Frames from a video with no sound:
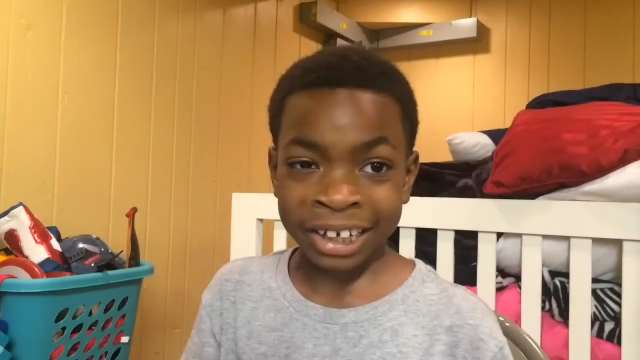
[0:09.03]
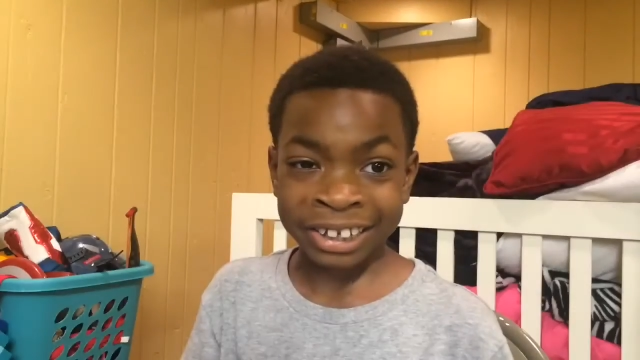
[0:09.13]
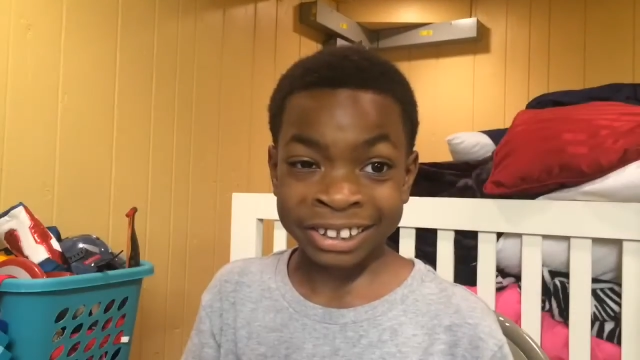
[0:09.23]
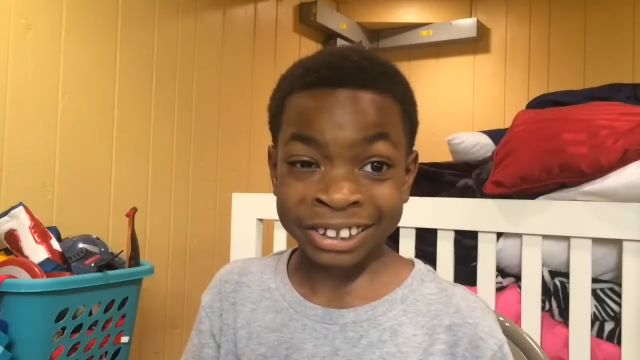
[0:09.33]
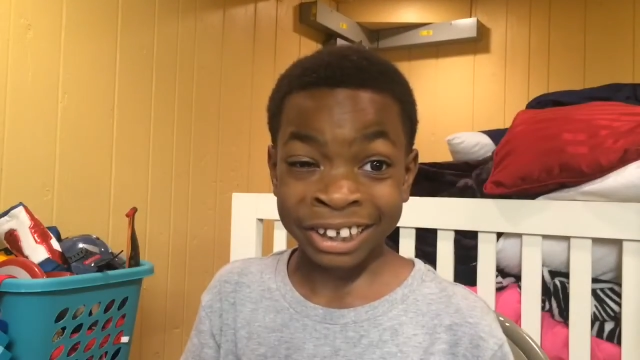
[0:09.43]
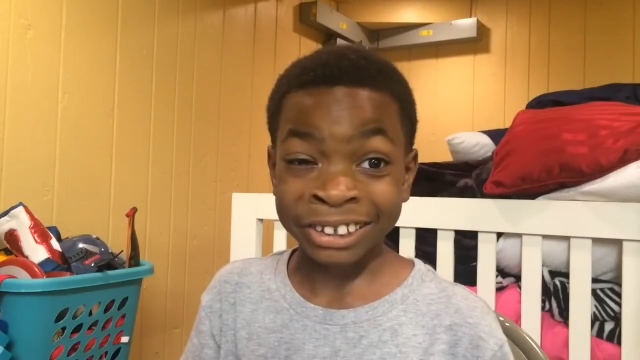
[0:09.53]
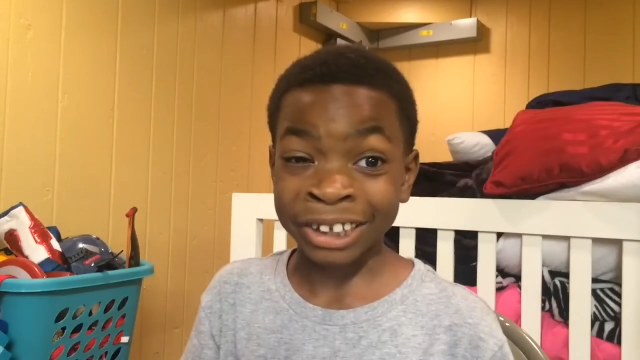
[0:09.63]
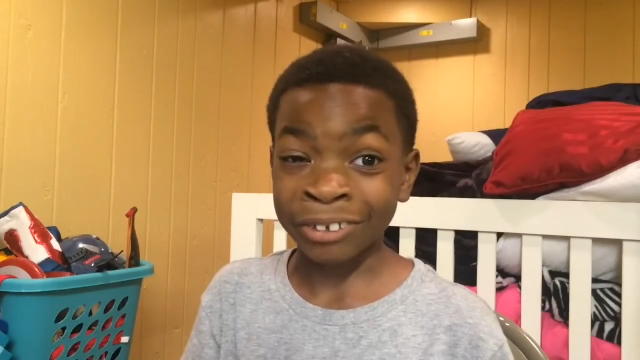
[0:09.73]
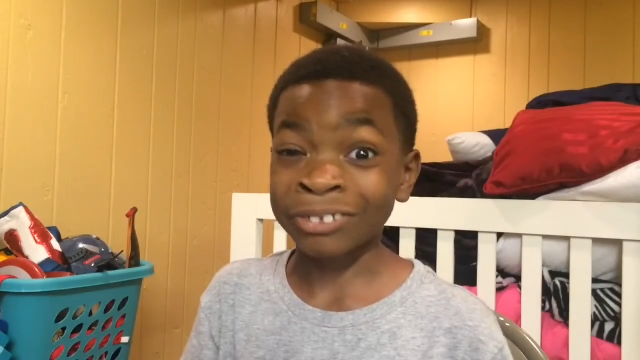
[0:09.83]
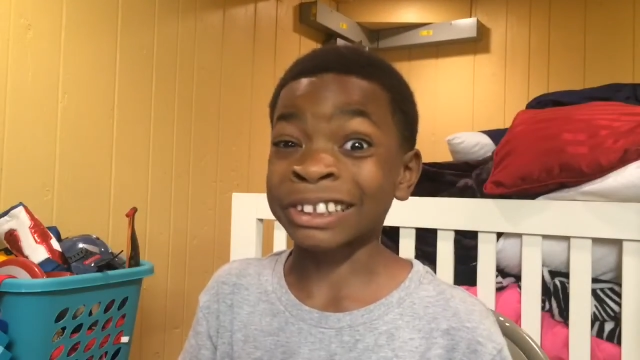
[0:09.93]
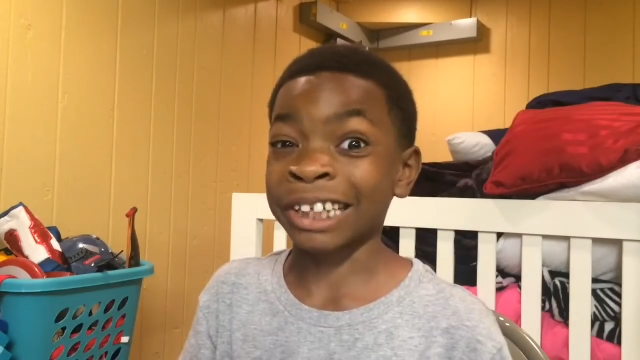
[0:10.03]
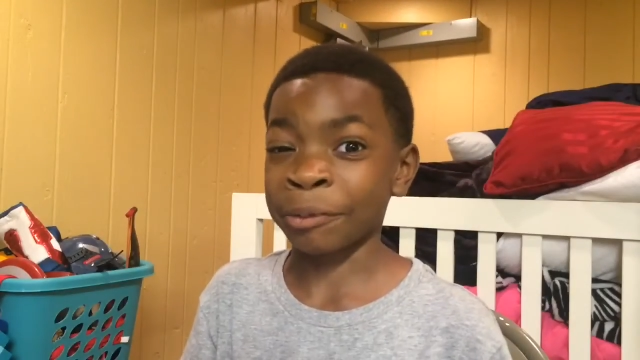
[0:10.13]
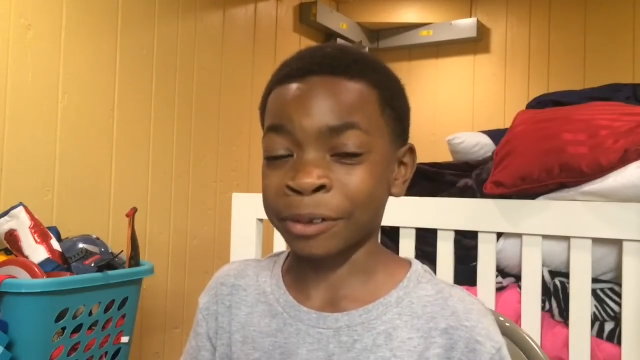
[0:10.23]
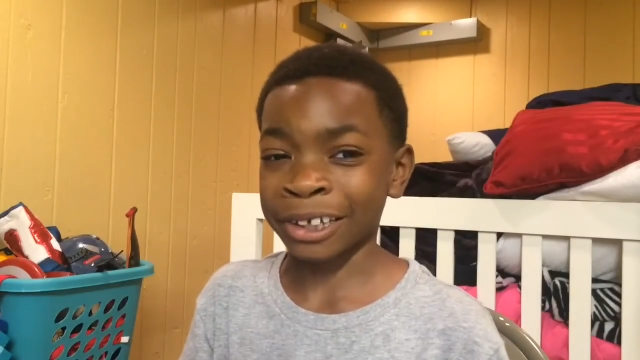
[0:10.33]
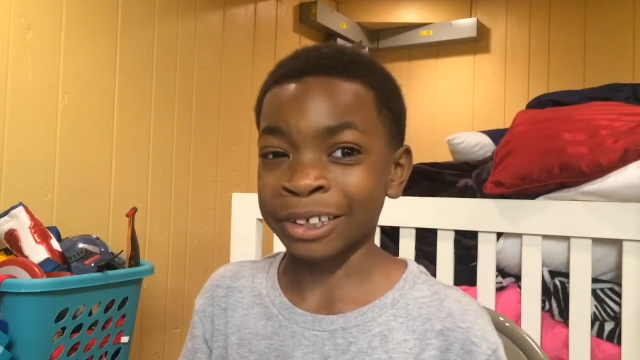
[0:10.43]
guys, it's DayChan from
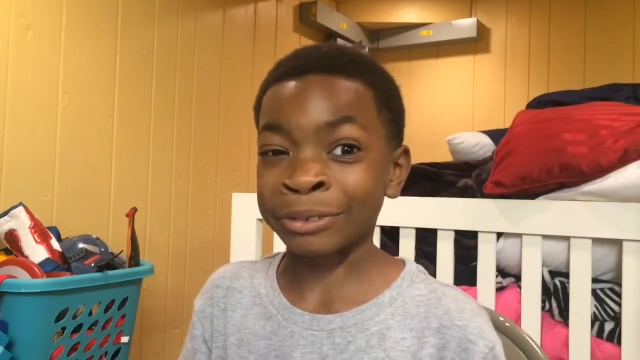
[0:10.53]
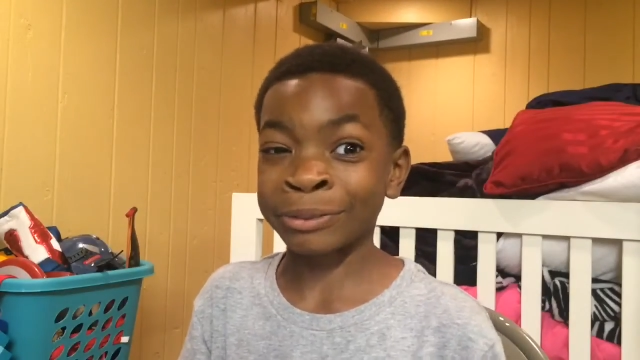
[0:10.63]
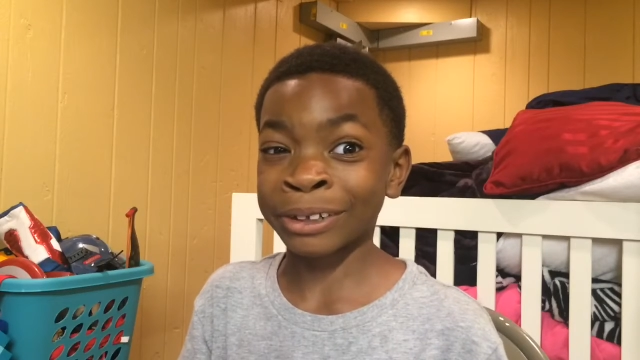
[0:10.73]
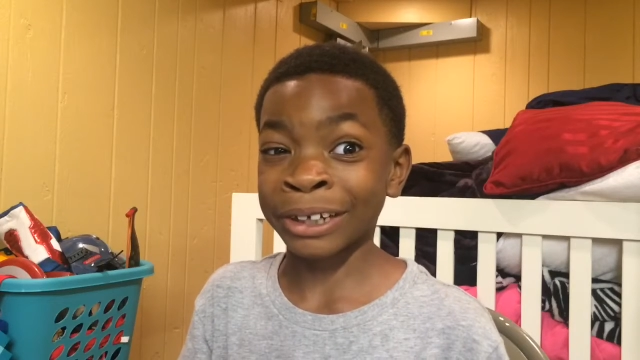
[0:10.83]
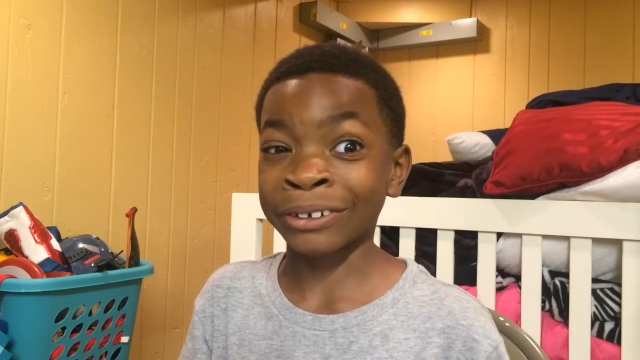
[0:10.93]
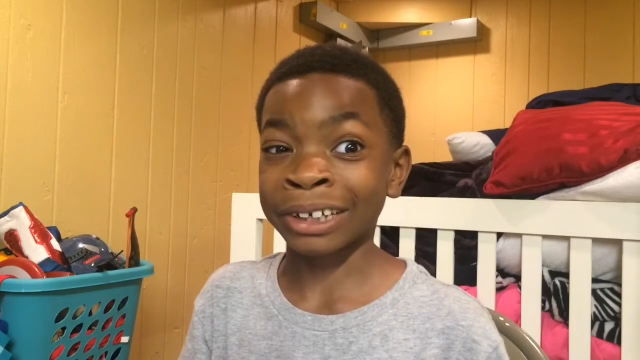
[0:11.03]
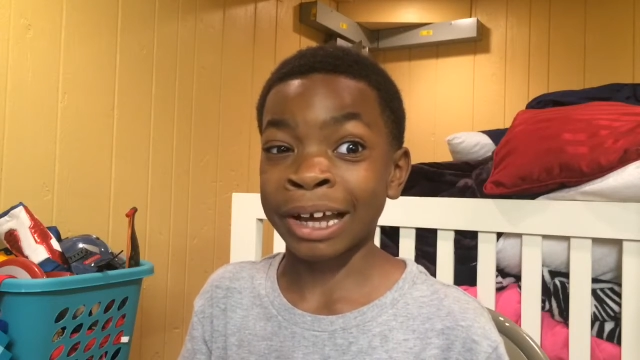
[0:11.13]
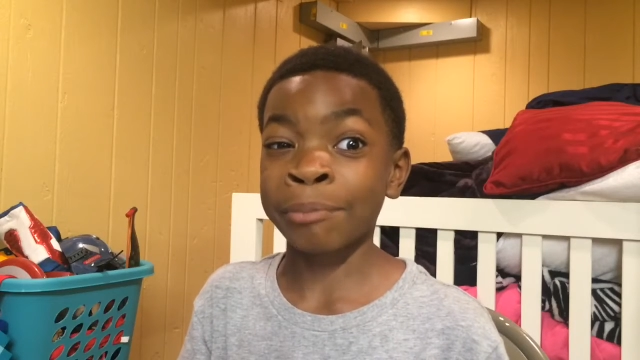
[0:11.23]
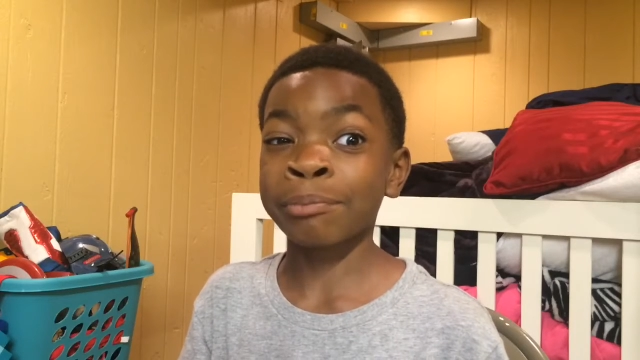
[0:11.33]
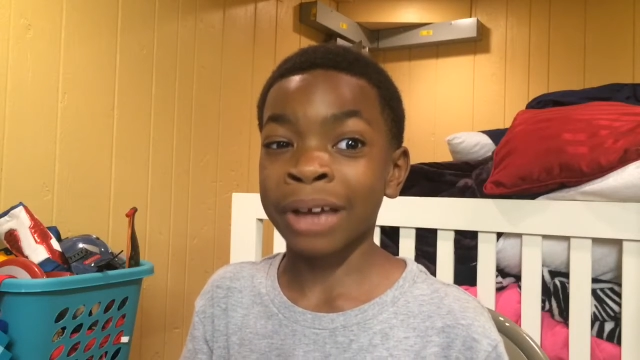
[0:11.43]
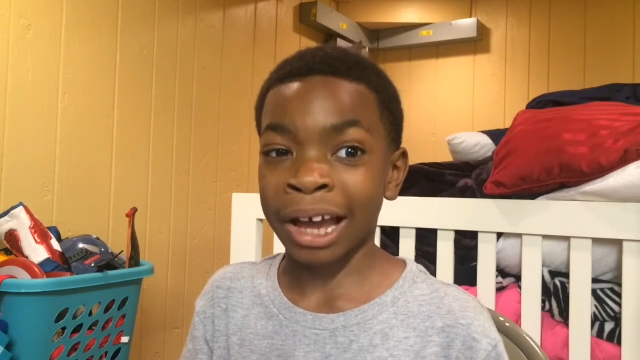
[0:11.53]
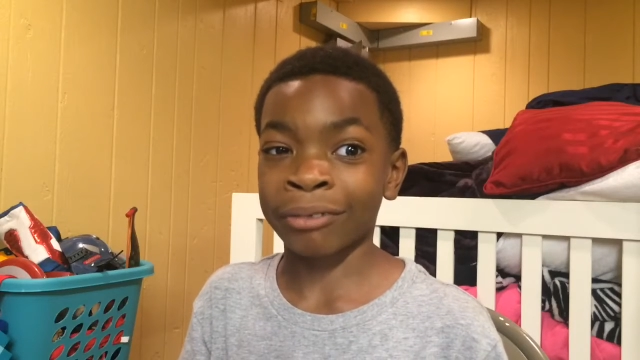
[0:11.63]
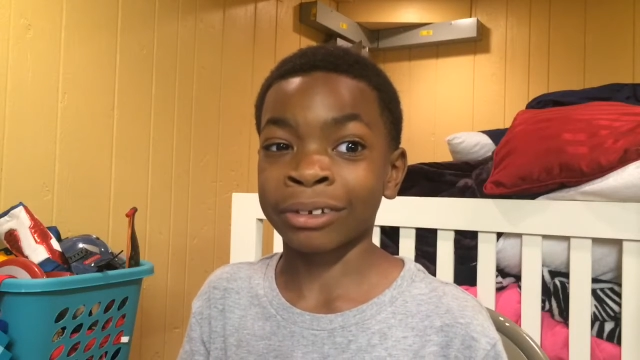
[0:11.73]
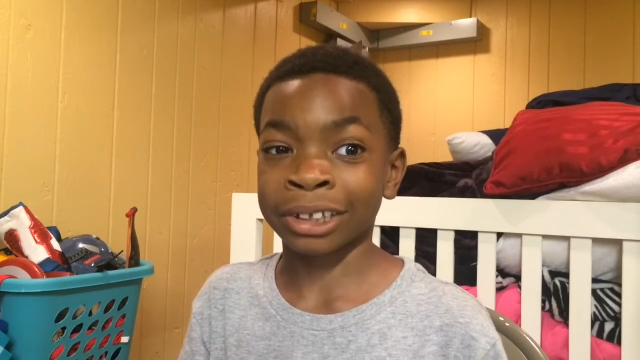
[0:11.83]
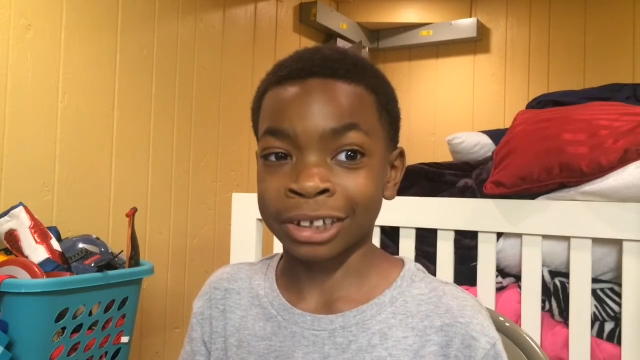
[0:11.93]
JBoogie two point oh, and I'm
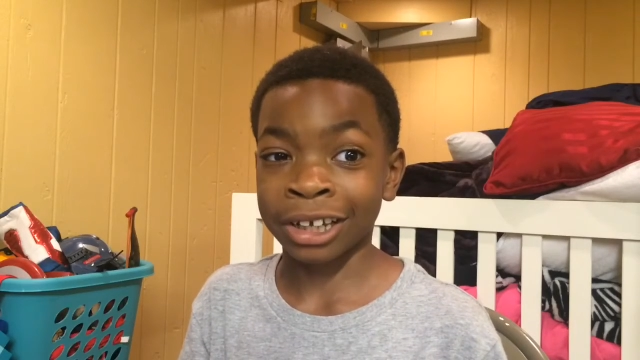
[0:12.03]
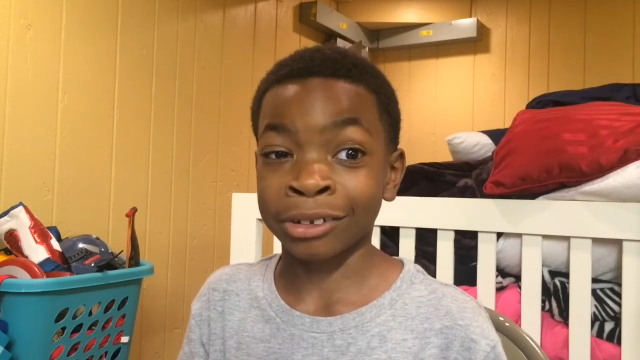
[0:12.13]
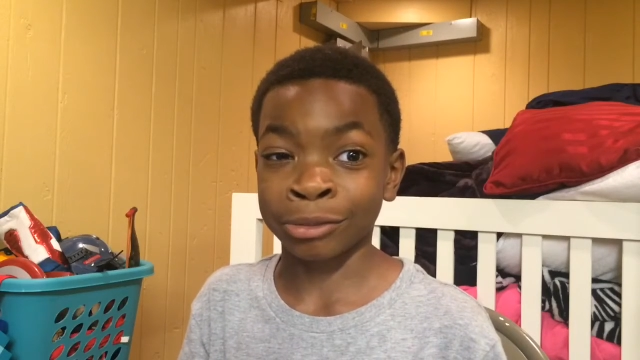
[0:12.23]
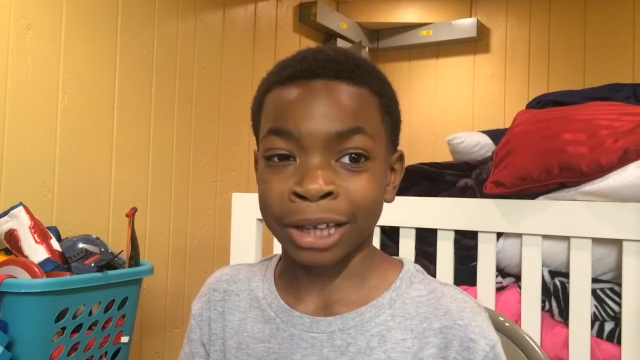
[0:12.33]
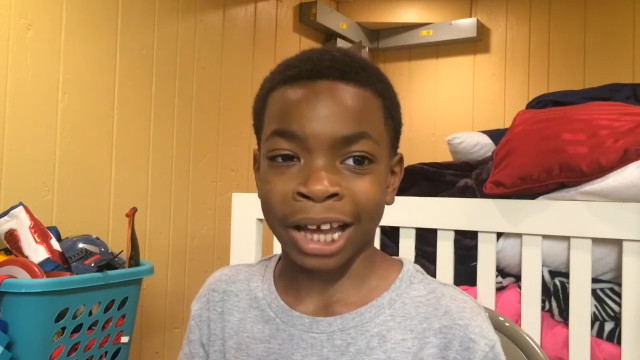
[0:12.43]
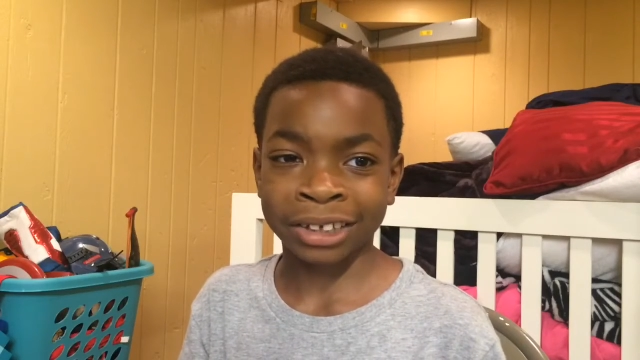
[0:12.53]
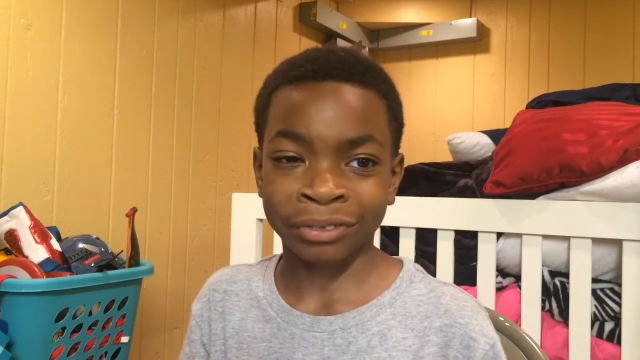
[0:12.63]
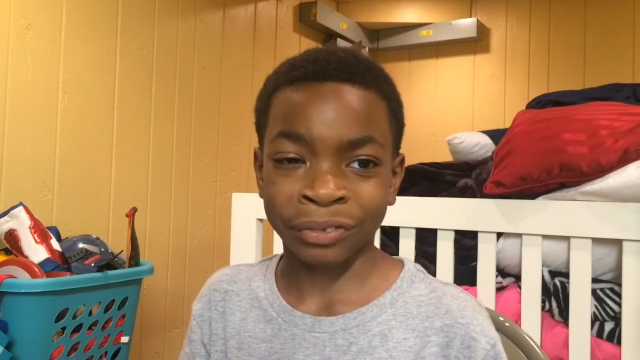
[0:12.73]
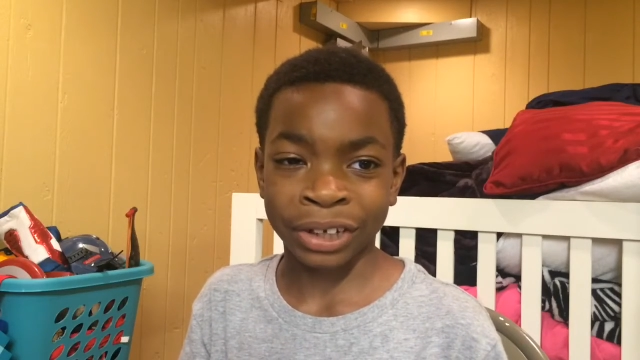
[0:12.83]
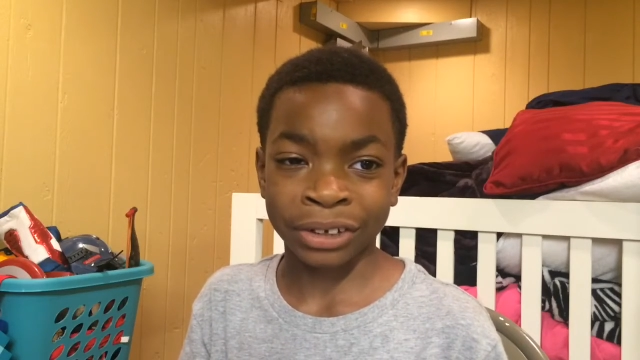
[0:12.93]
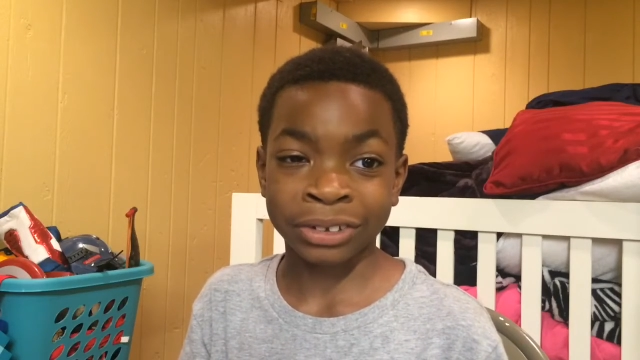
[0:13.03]
back with another reaction video.